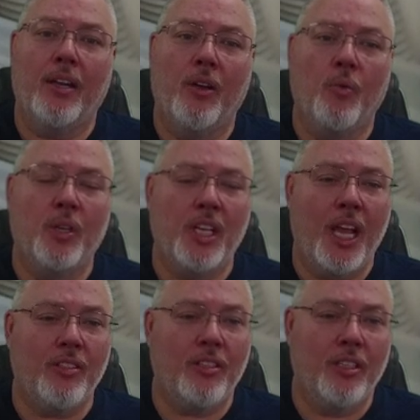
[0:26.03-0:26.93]
which
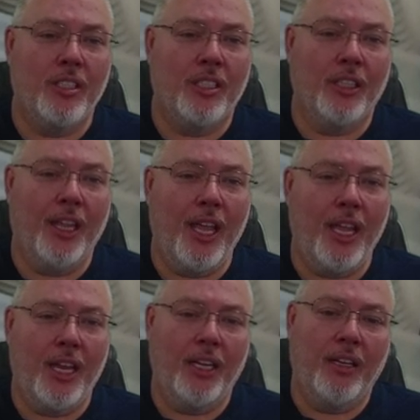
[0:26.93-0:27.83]
actually
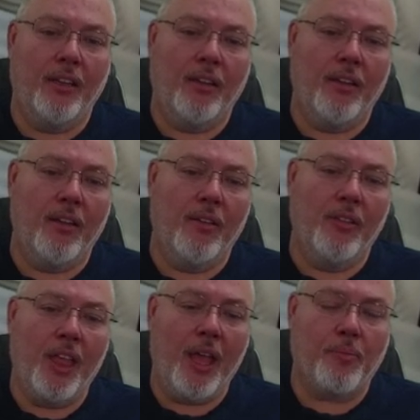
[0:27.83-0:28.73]
delayed
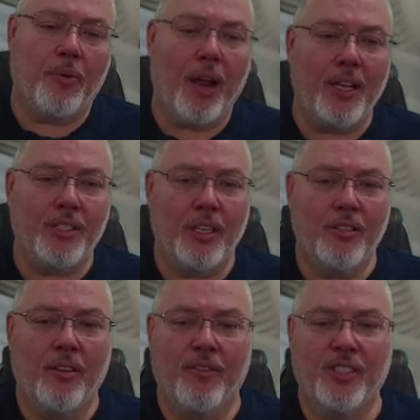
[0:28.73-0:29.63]
that
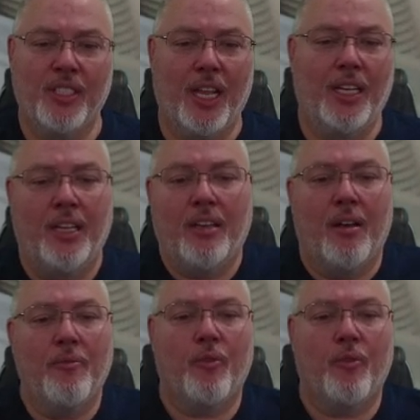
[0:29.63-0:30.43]
process of setting it up for